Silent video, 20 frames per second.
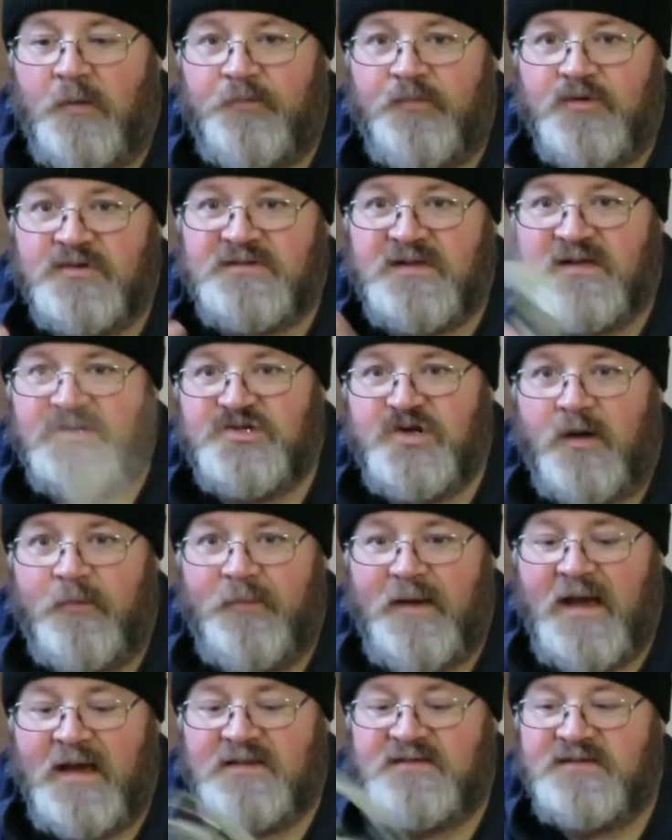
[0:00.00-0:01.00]
up your slingshot
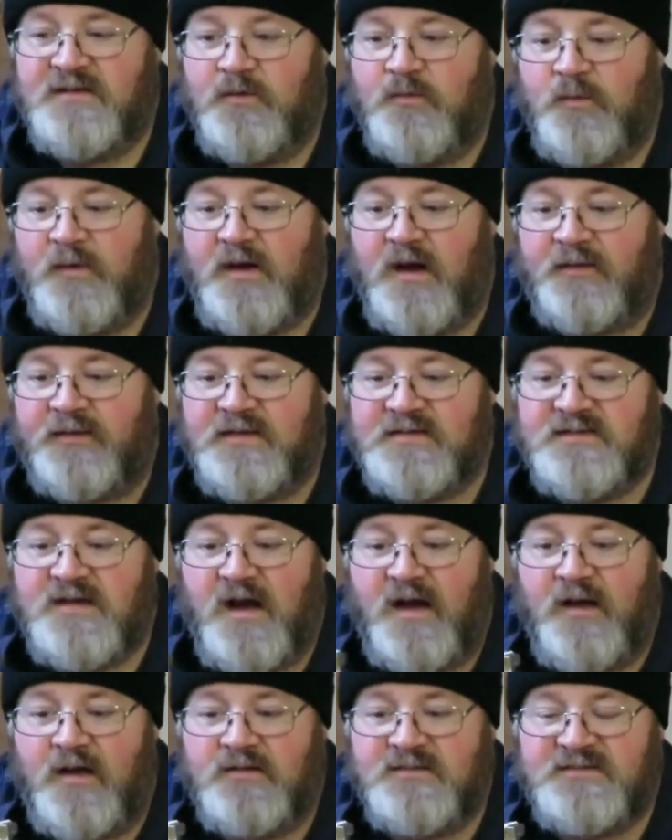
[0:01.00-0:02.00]
bands. We got this
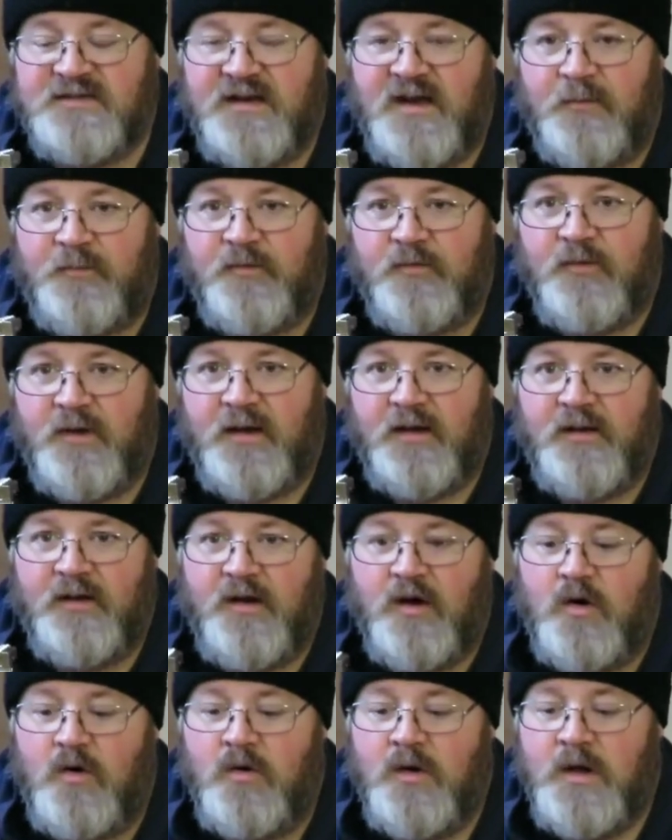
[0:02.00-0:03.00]
guy all set up and ready to
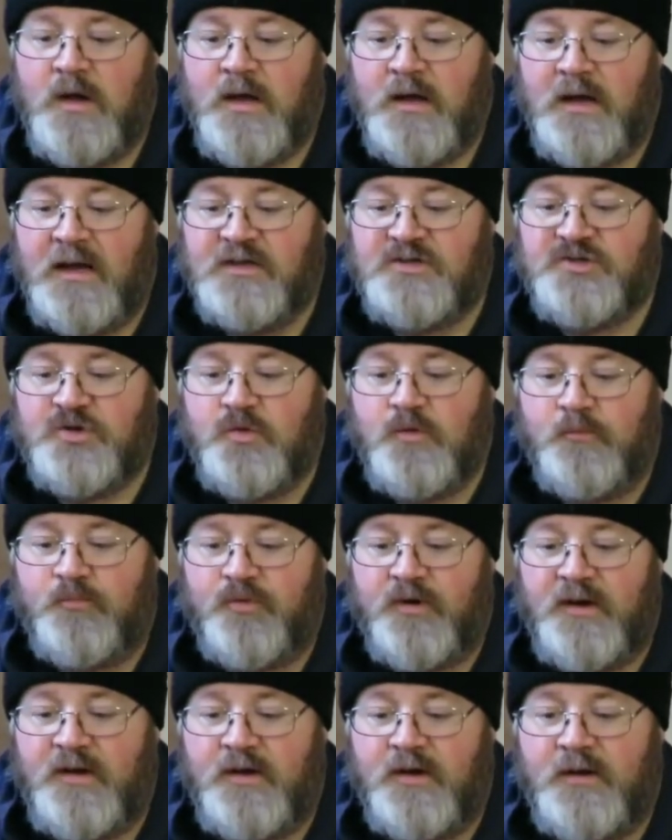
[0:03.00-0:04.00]
go. It's shooting
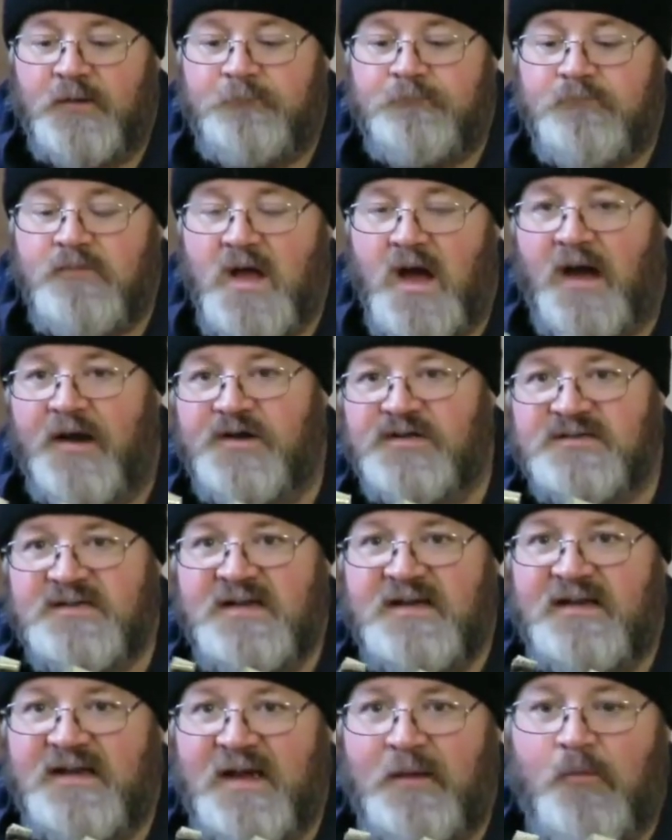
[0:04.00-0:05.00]
pretty good. I just
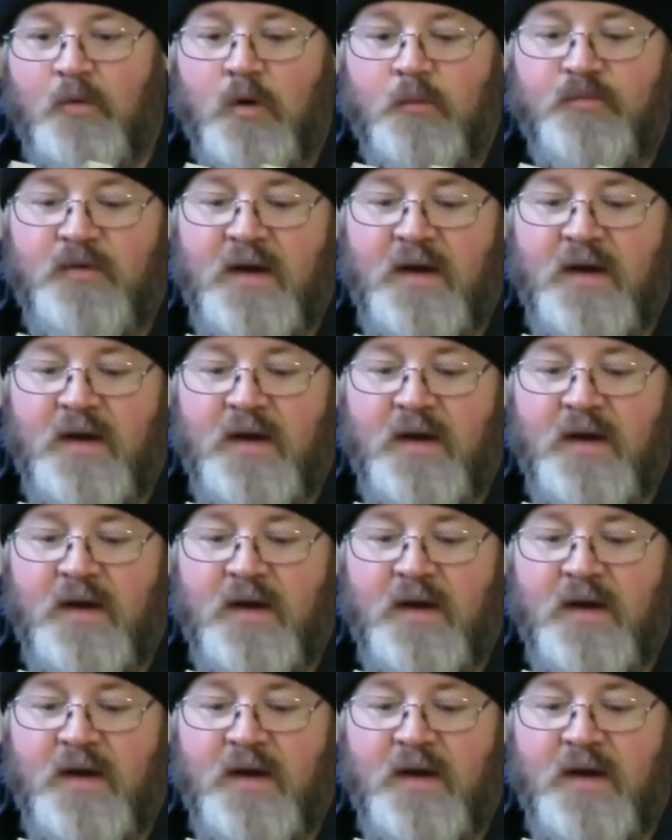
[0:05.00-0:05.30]
need to get more